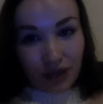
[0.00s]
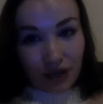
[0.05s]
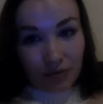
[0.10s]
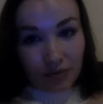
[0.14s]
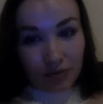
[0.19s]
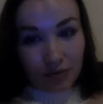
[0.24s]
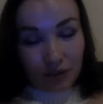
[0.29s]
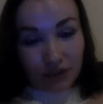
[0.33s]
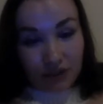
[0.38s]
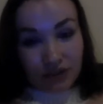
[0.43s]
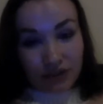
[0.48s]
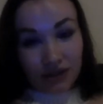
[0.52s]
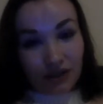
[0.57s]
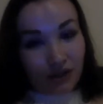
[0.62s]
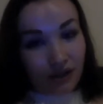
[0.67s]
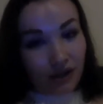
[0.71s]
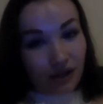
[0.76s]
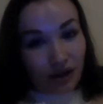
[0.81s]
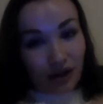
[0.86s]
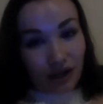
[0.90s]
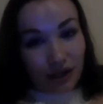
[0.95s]
but
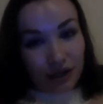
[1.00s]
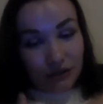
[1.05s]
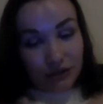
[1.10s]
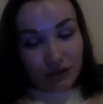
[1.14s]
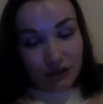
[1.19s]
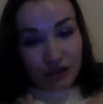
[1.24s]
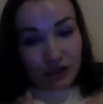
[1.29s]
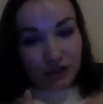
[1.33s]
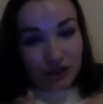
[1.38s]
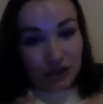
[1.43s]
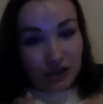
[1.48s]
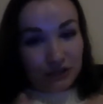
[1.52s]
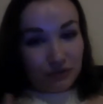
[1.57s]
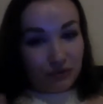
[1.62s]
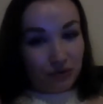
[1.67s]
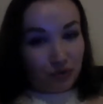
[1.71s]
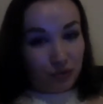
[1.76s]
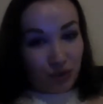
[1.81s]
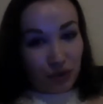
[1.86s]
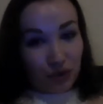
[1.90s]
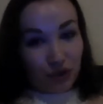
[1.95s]
I originate
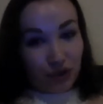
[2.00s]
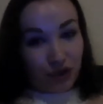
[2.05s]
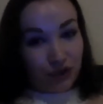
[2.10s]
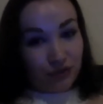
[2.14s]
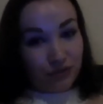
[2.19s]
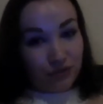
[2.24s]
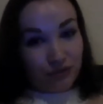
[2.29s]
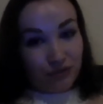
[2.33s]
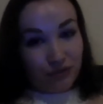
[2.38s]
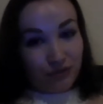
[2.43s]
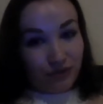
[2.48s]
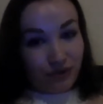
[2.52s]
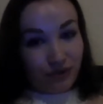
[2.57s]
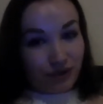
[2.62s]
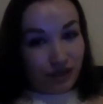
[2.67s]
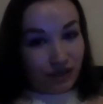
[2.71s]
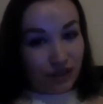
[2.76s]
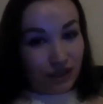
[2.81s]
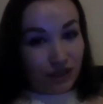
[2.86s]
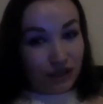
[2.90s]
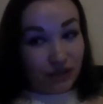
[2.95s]
from Russia,
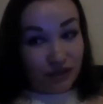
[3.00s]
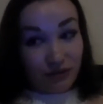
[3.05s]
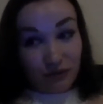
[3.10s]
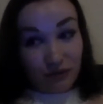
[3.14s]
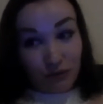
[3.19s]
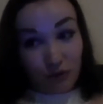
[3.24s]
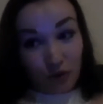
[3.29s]
in